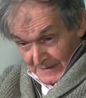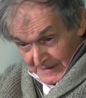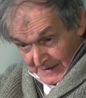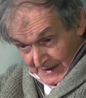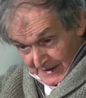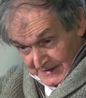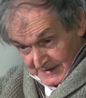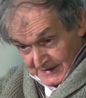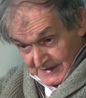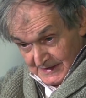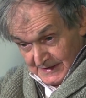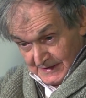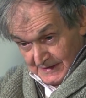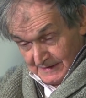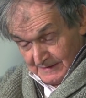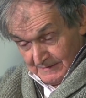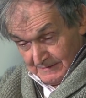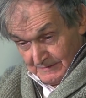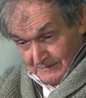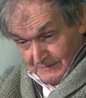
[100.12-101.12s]

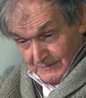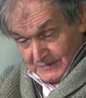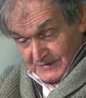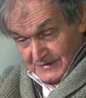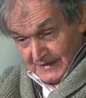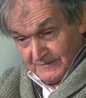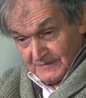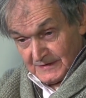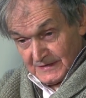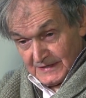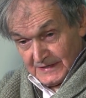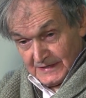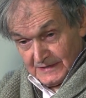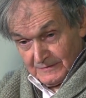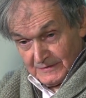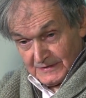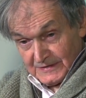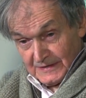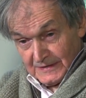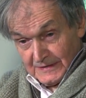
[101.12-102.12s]
1917,
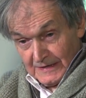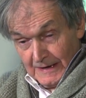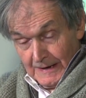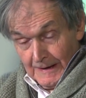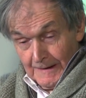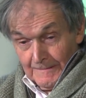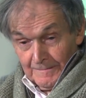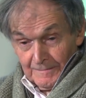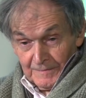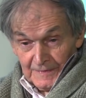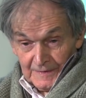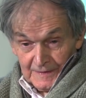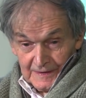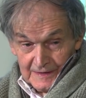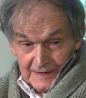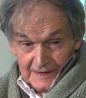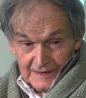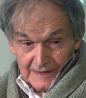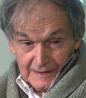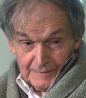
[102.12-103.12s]
was it?
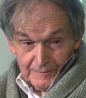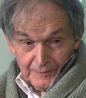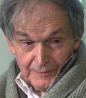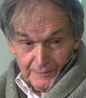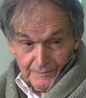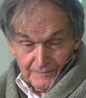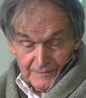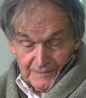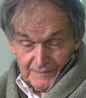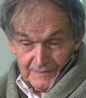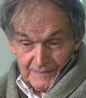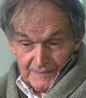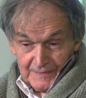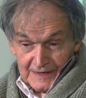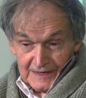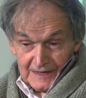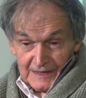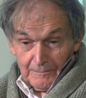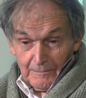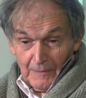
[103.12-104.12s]
In
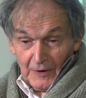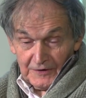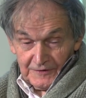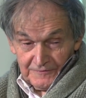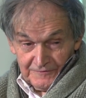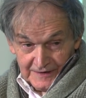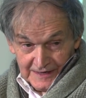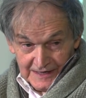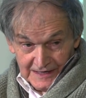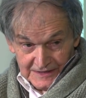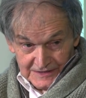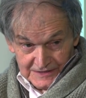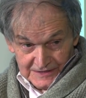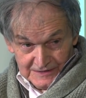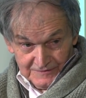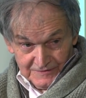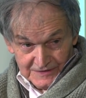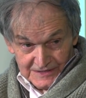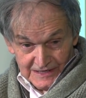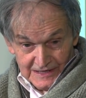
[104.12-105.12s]

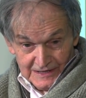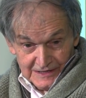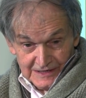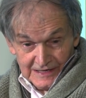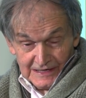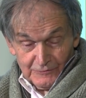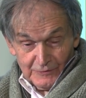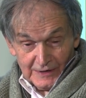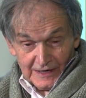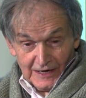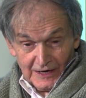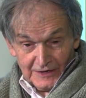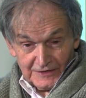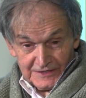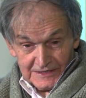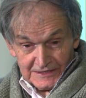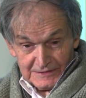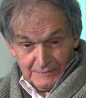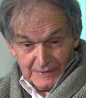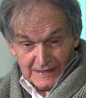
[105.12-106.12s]
modification, if you see, that he regarded
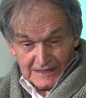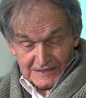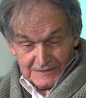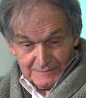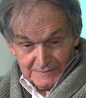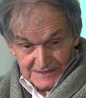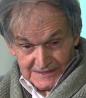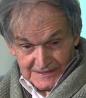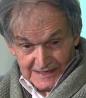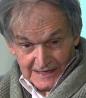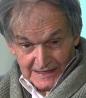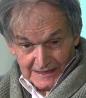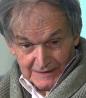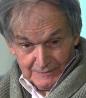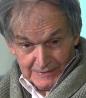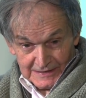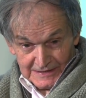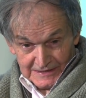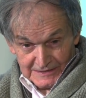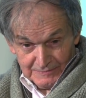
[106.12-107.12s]
his biggest
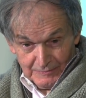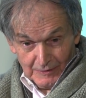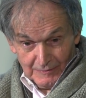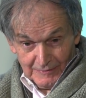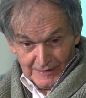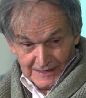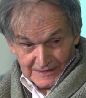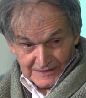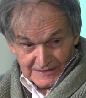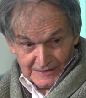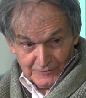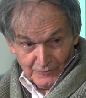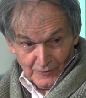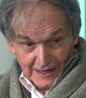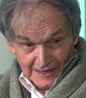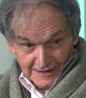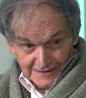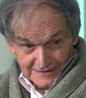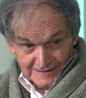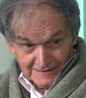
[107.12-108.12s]
mistake, but he's probably actually
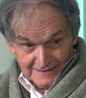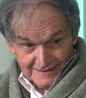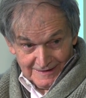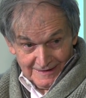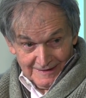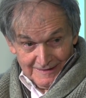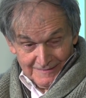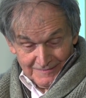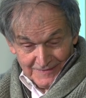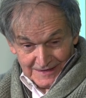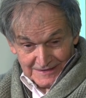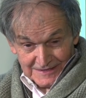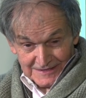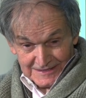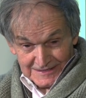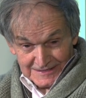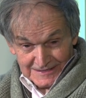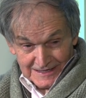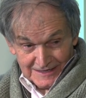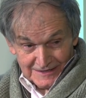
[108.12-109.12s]
right. Mm-hmm. That's
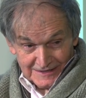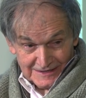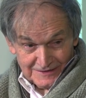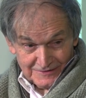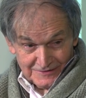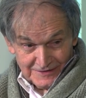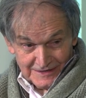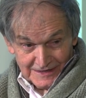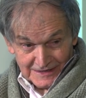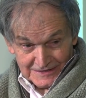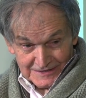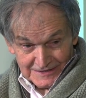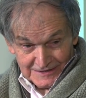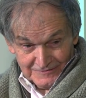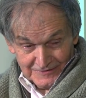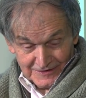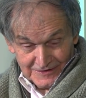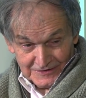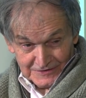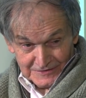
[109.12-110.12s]
to say, the introduction
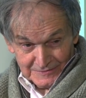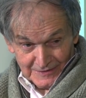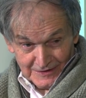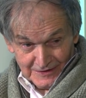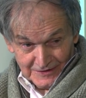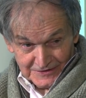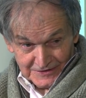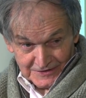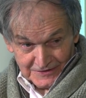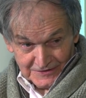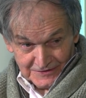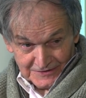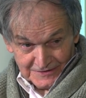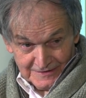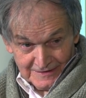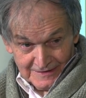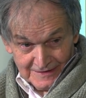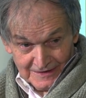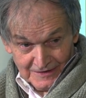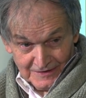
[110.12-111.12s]
of a cosmological
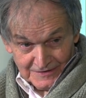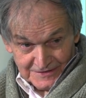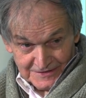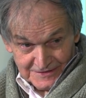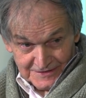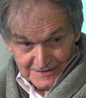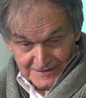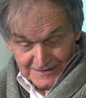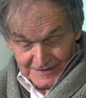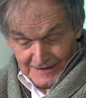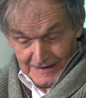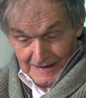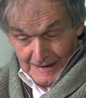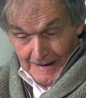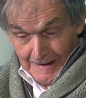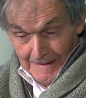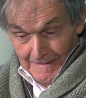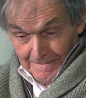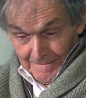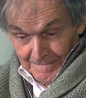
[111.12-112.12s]
constant, constant. Right,
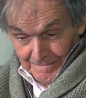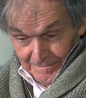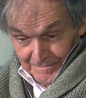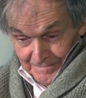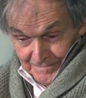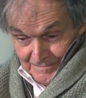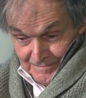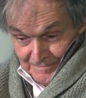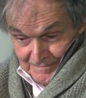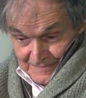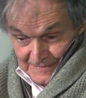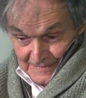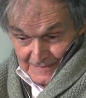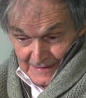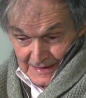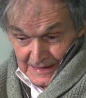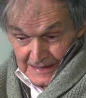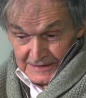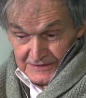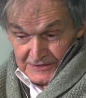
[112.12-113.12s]
right. Yeah.
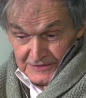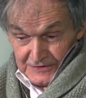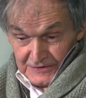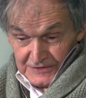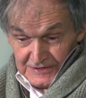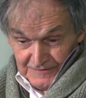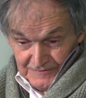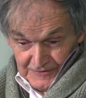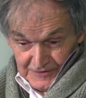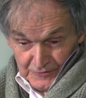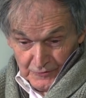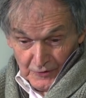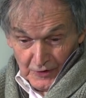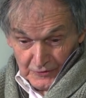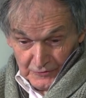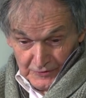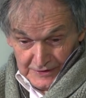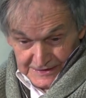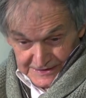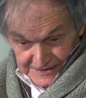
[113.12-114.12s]
He introduced it for the
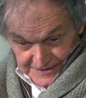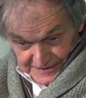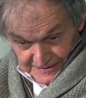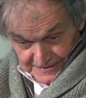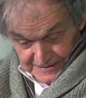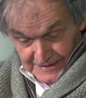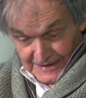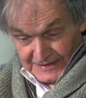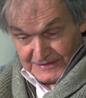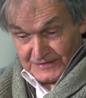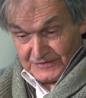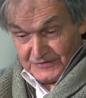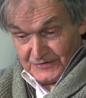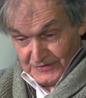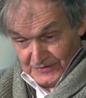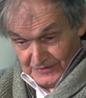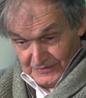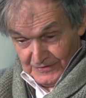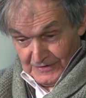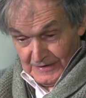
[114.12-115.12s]
wrong reason. That's
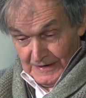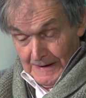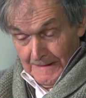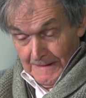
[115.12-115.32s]
true.